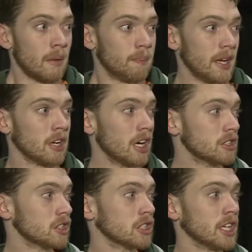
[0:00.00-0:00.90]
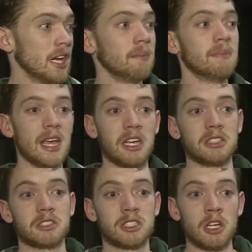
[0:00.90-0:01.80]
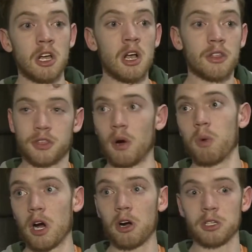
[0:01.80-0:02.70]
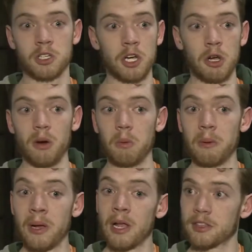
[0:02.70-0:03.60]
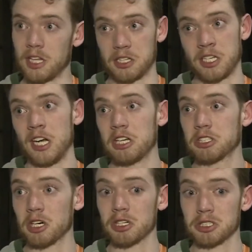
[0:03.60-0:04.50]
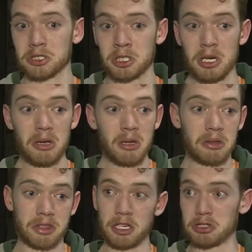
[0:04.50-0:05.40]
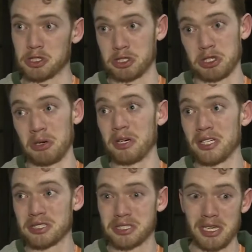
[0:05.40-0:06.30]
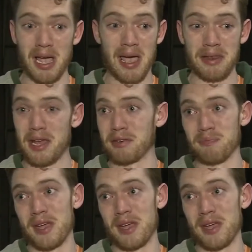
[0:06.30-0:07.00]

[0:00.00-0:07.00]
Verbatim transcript: because she means the world to the teachers, the students, and then